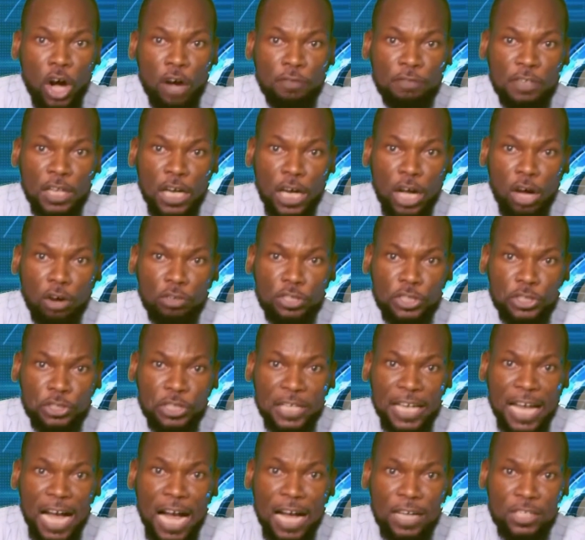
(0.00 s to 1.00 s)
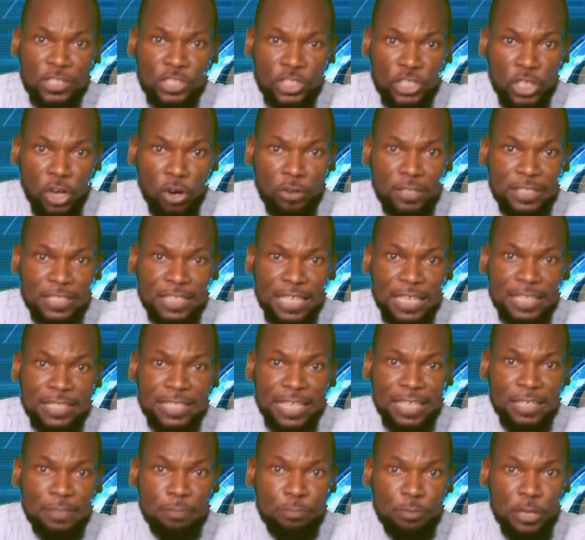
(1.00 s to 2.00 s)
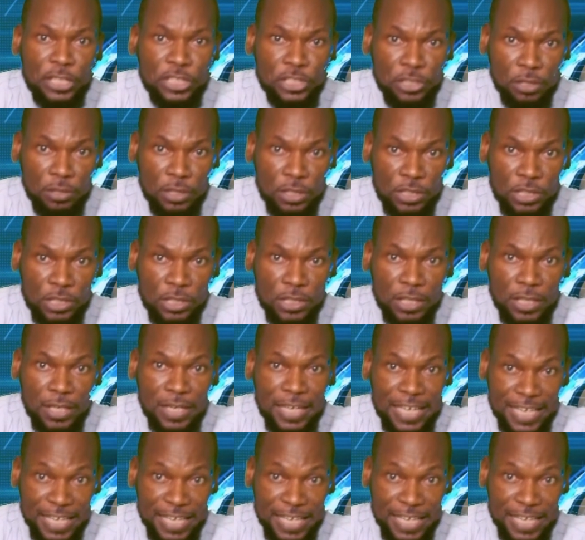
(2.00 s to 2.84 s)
of the country hangs on their deliberations.